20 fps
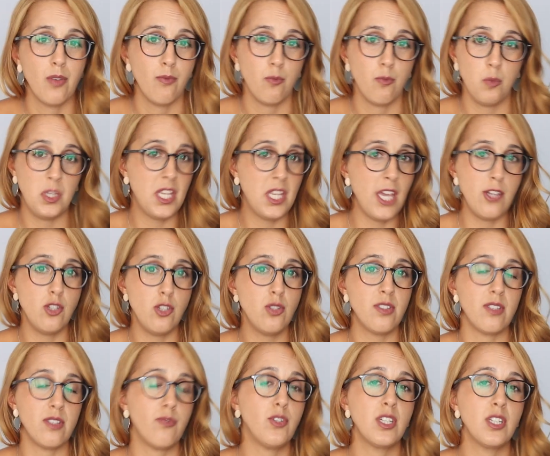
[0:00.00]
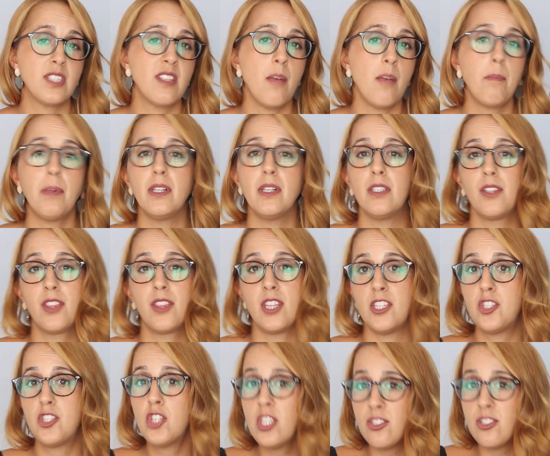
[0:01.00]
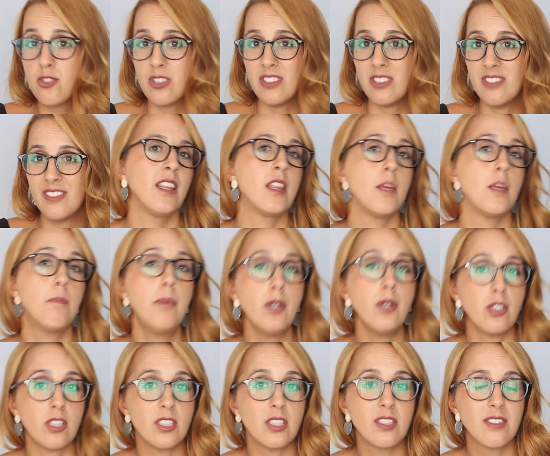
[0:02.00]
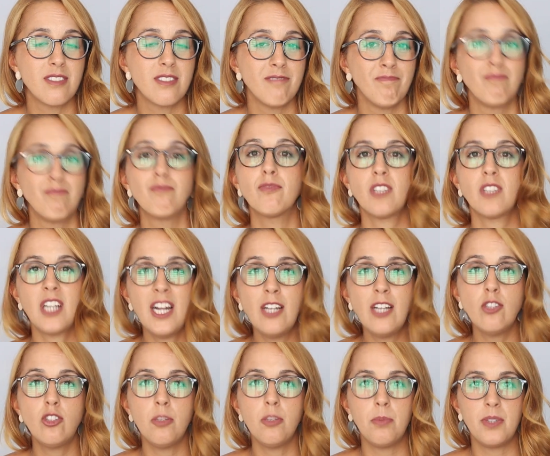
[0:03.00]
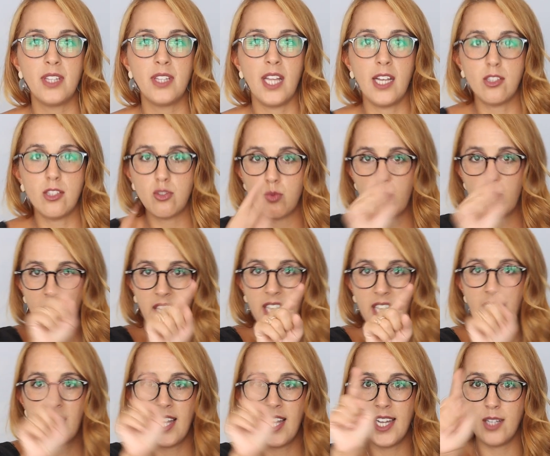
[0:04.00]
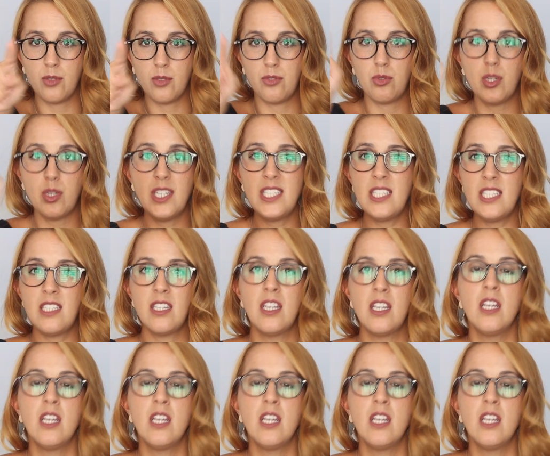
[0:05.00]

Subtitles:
We can use, for example, the children, the books, countable nouns. We can count, right?